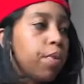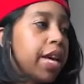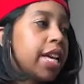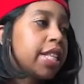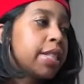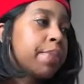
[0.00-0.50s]

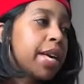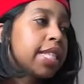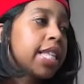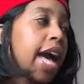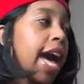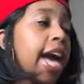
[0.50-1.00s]
It's best
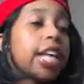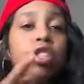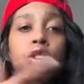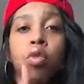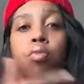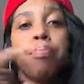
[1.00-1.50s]
that I
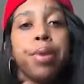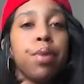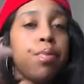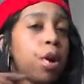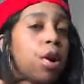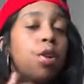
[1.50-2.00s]
don't meet
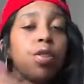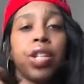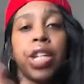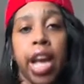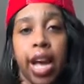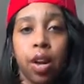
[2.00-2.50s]
with her
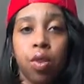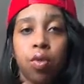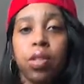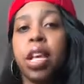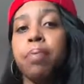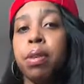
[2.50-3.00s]
now.
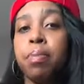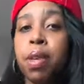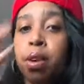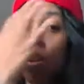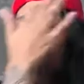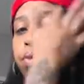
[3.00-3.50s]
Let me
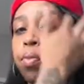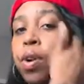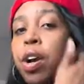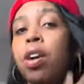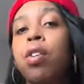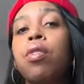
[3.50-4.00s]
meet with
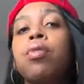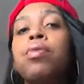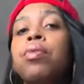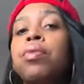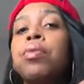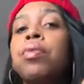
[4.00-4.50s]
her
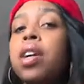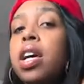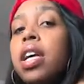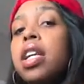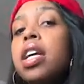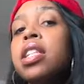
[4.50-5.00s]
on
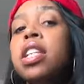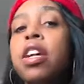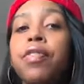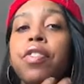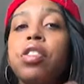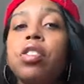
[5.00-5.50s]

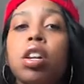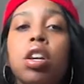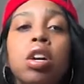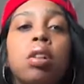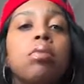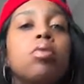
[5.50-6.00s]
different
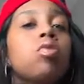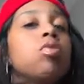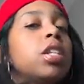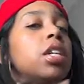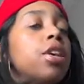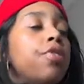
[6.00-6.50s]
terms, on a
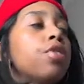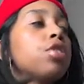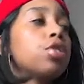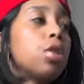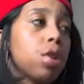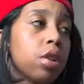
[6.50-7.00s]
different
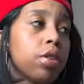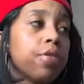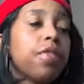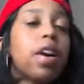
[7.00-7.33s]
turf.